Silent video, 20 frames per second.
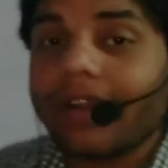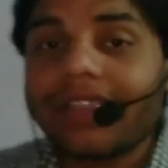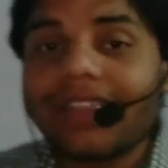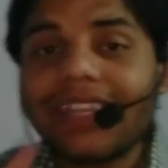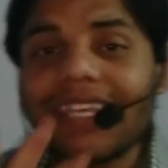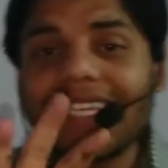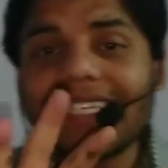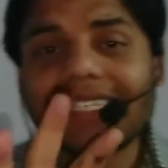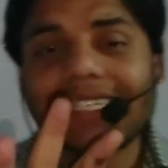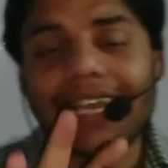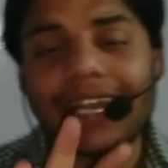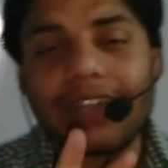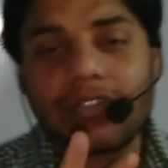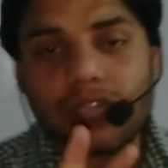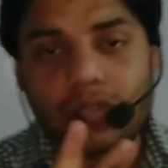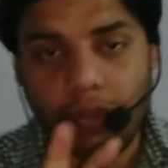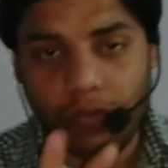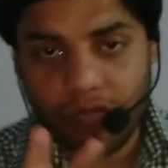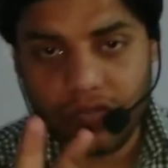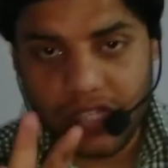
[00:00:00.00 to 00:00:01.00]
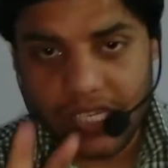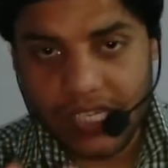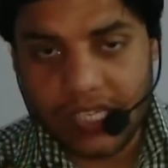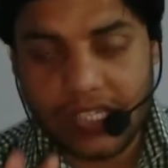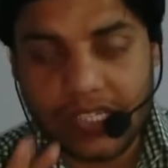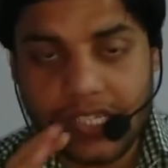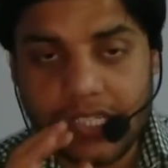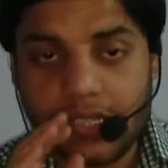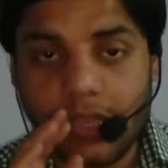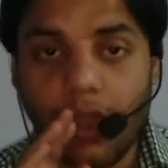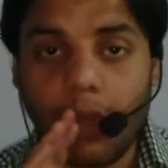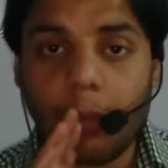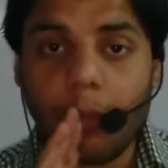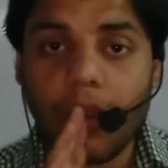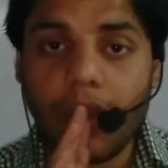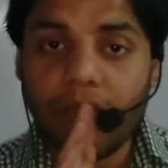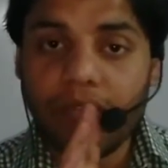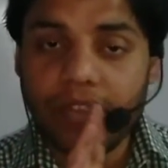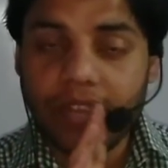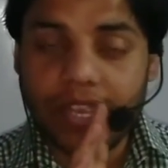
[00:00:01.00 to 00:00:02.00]
these kinds of changes or
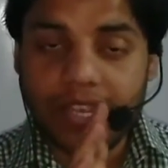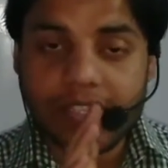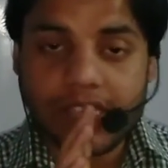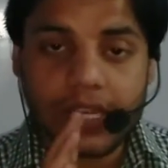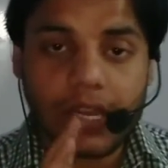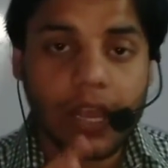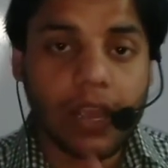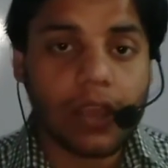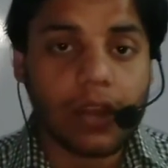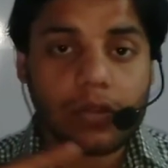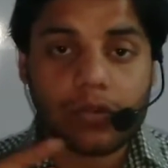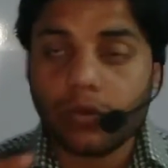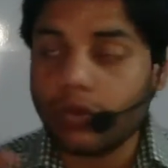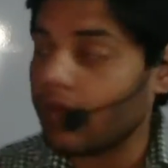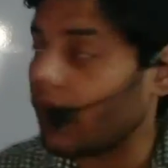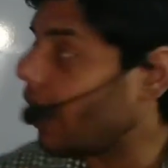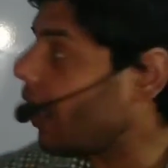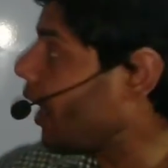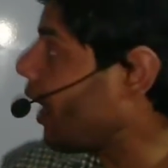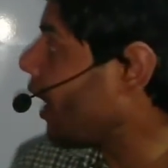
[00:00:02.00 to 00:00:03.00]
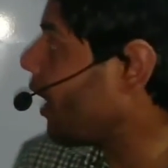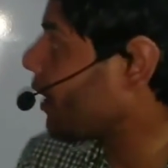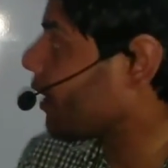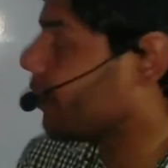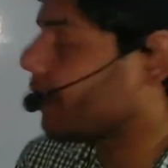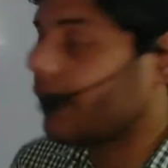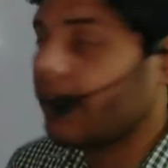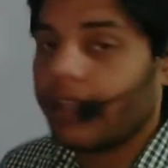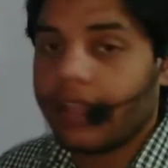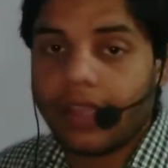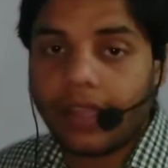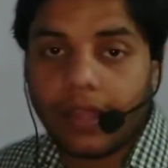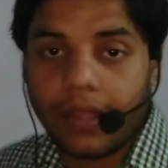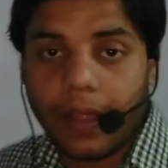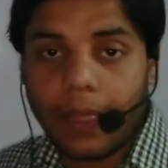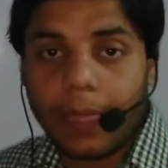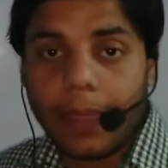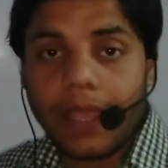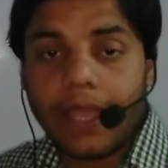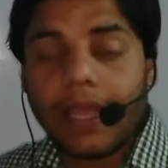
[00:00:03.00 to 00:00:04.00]
modification occur to the RNA,
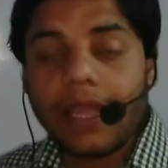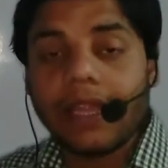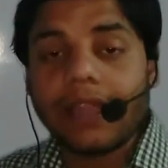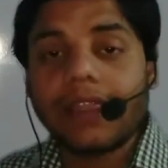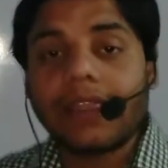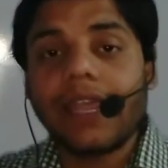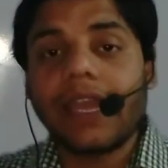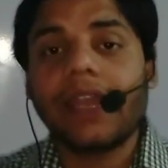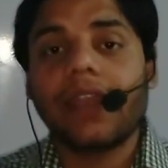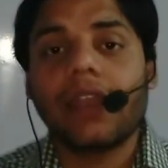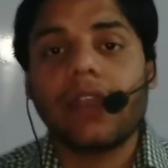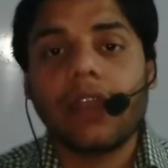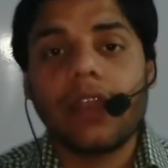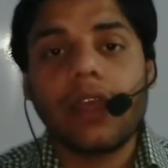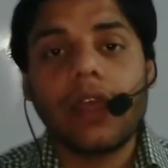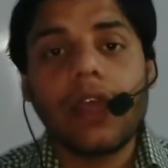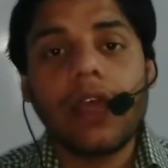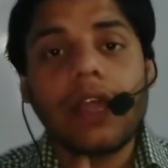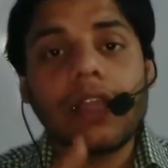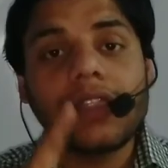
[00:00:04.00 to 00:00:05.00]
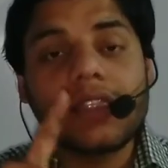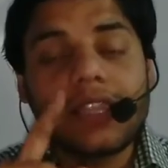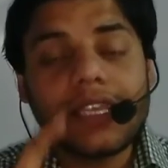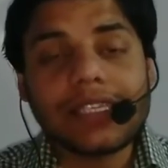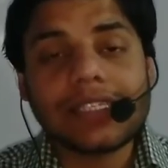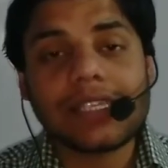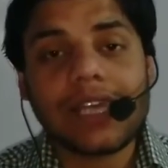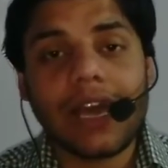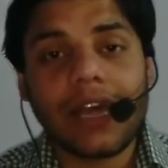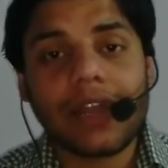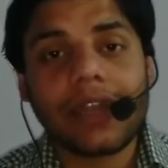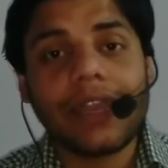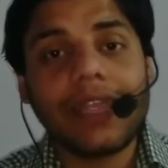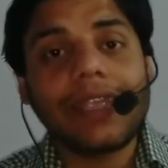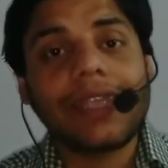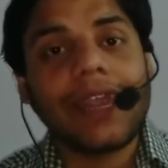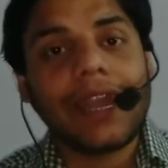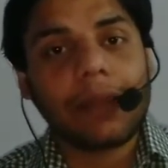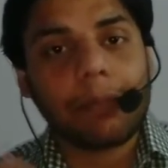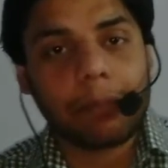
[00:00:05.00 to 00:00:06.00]
then this
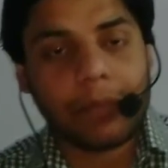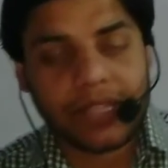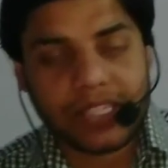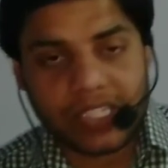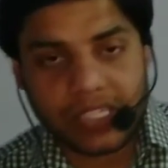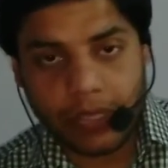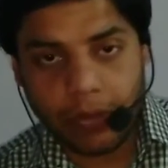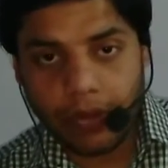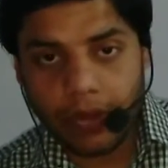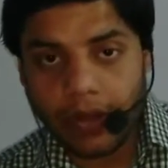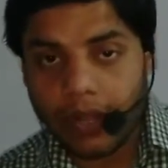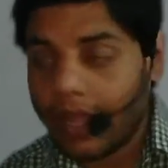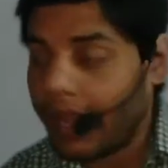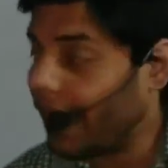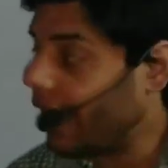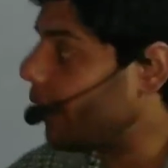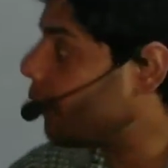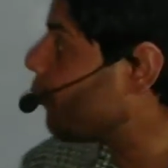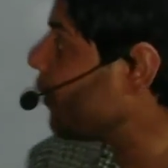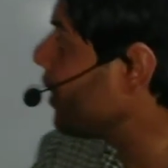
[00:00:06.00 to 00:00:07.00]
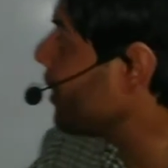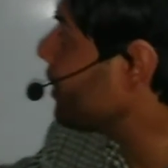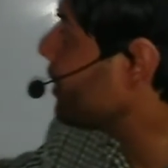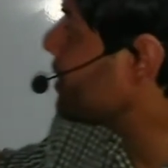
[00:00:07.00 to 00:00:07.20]
RNA get matured, and when